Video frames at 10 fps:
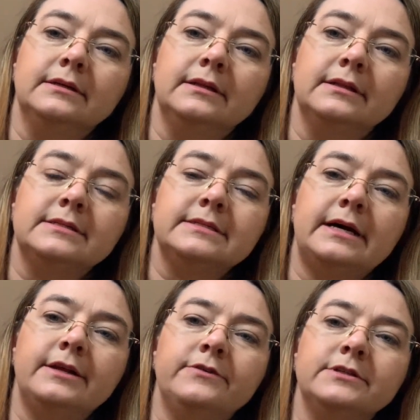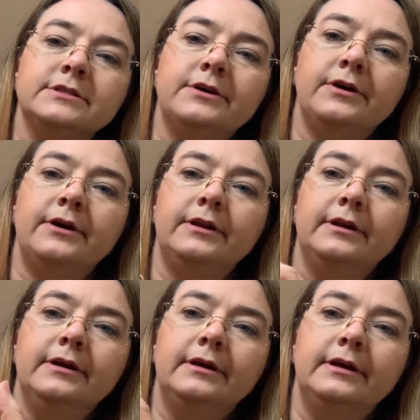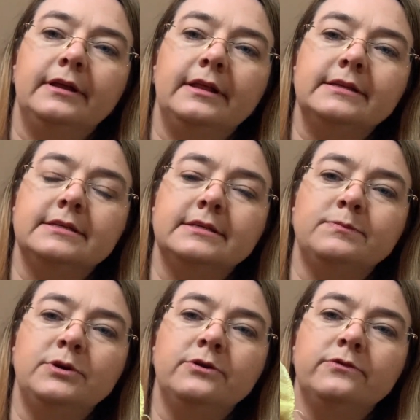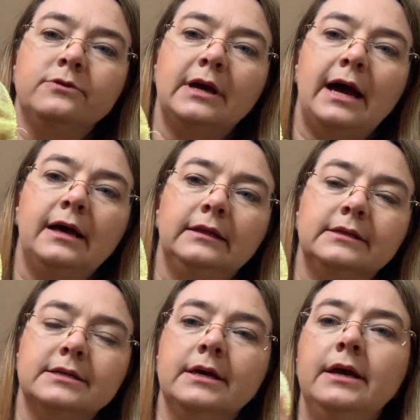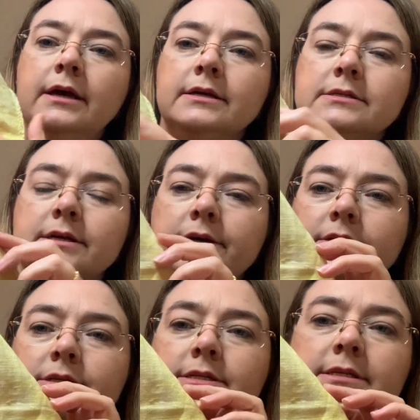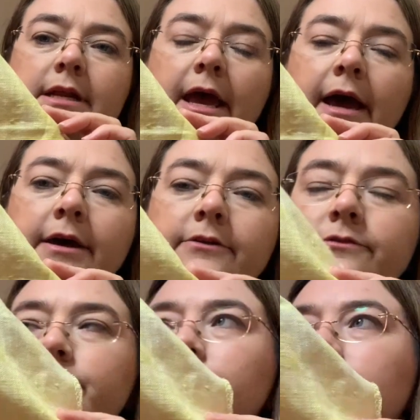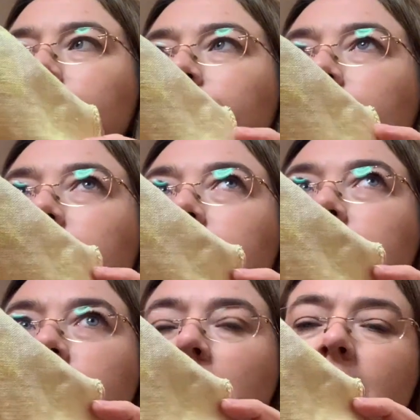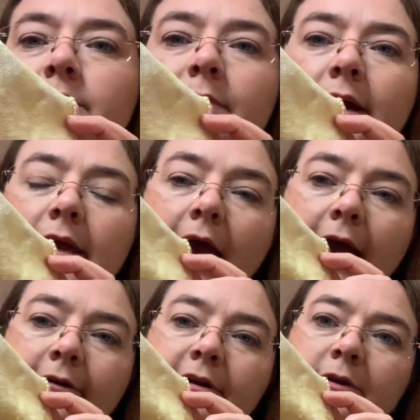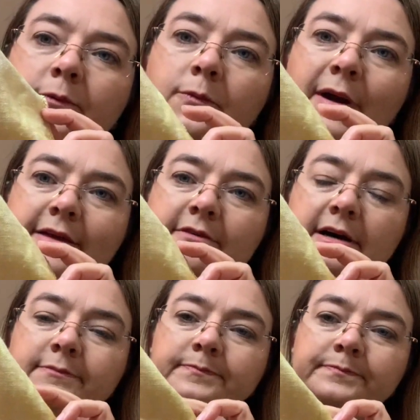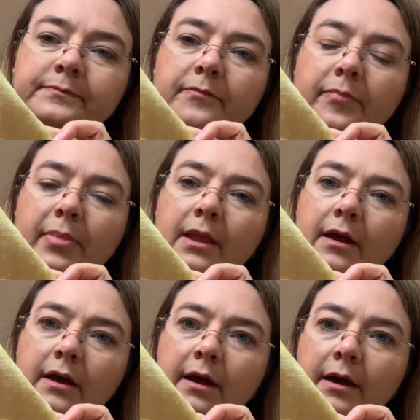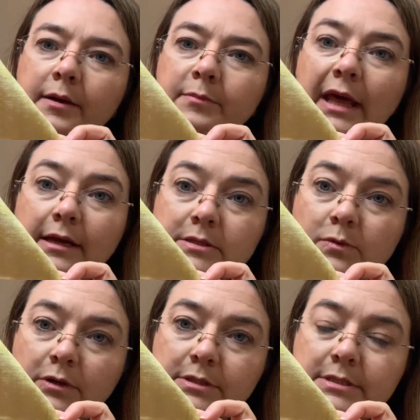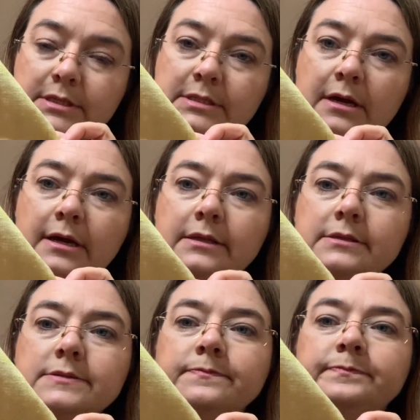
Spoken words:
the start of her skirt, and there's this beautiful garland. So she's an out of print chart by Karen Weaver, Black Swans Designs.